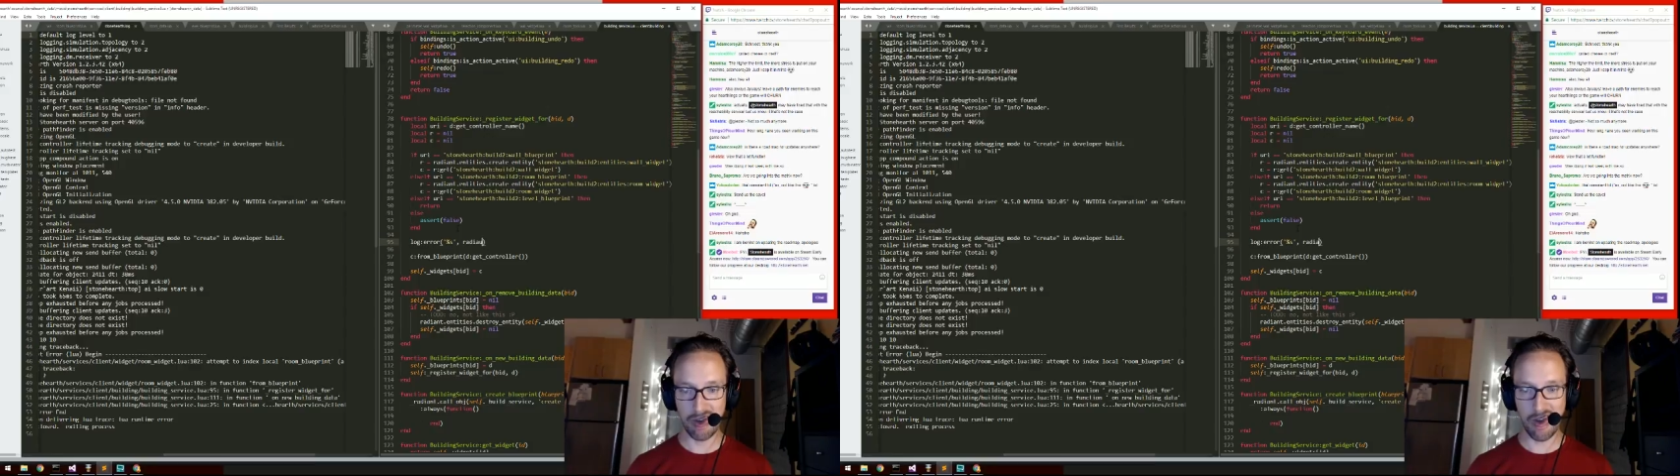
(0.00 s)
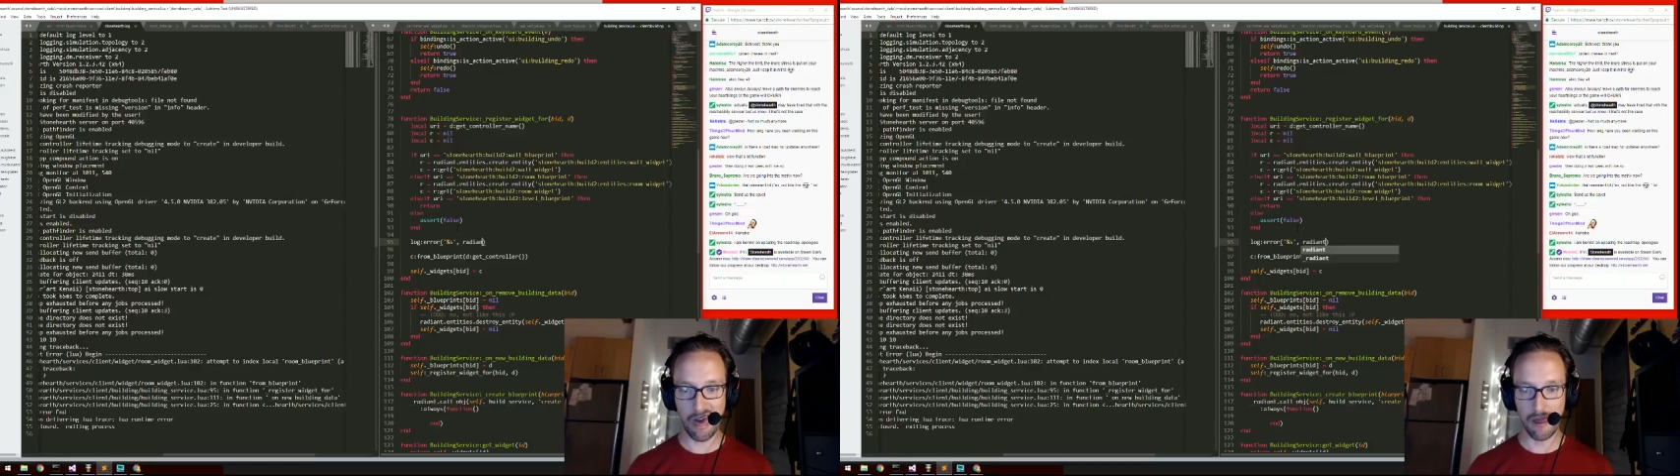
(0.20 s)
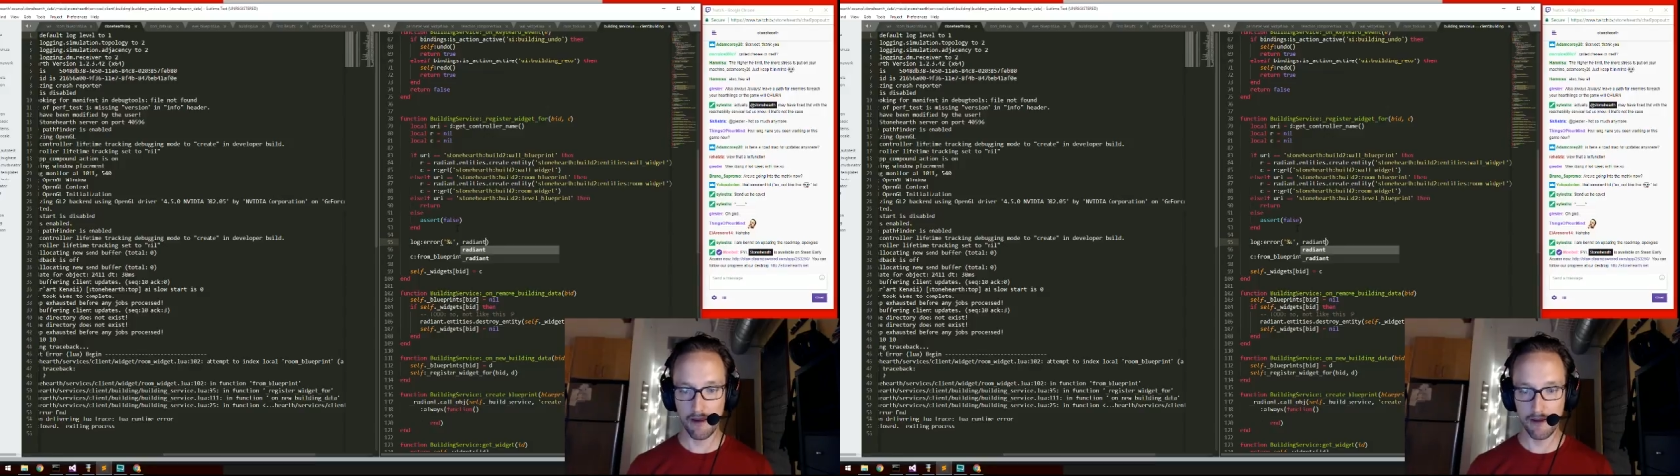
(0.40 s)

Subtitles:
Yeah.